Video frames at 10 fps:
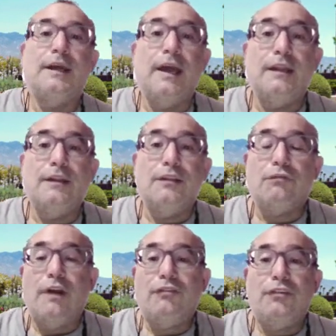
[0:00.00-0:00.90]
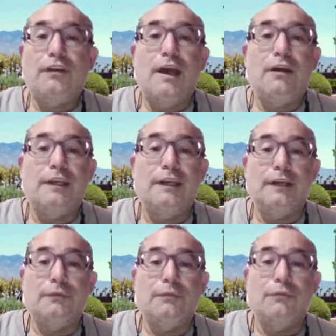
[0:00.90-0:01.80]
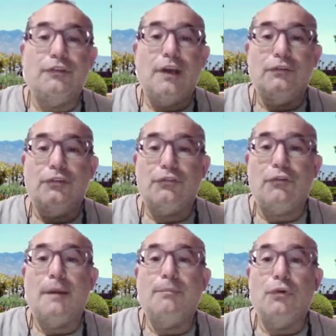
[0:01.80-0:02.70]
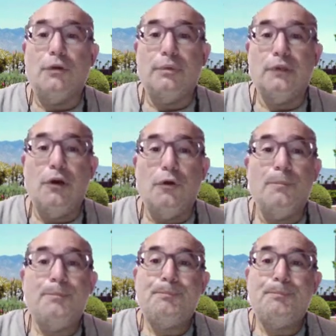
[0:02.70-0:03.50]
And the rationale here, which I'll describe more below,